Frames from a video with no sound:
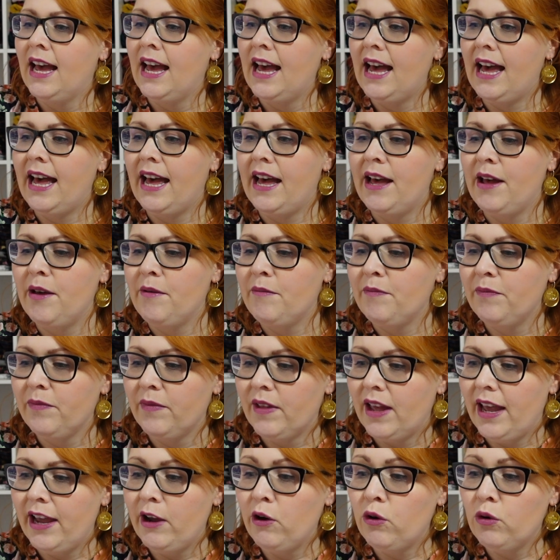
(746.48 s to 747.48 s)

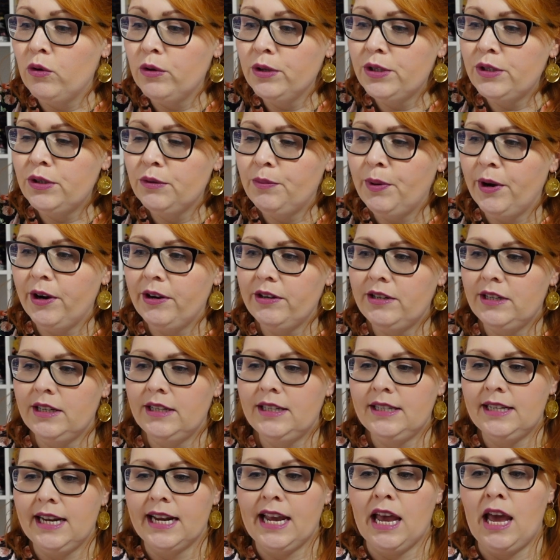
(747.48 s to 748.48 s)
I also
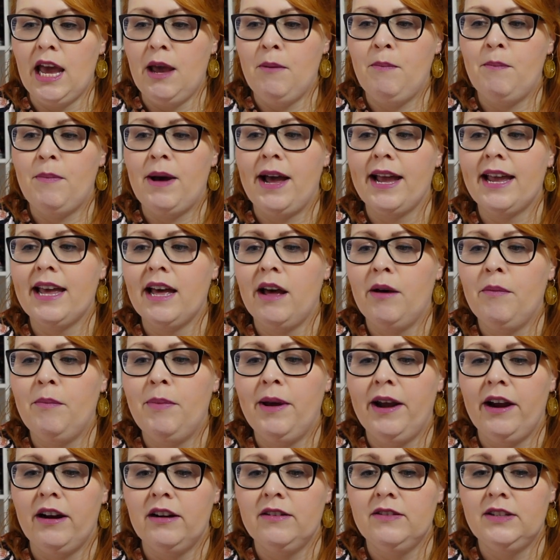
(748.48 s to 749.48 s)
purchased like a backup
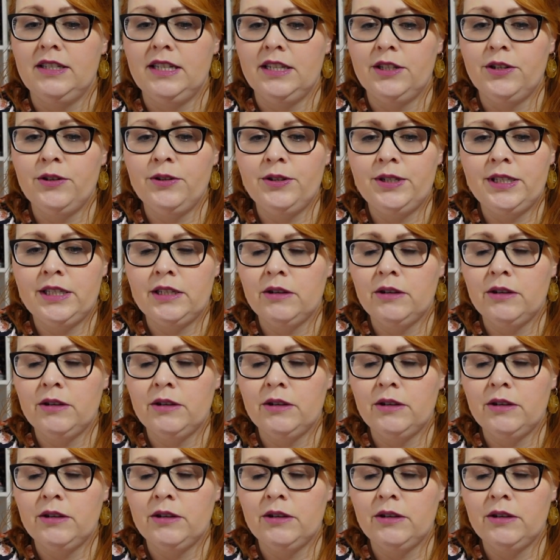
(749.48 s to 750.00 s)
pair of scissors.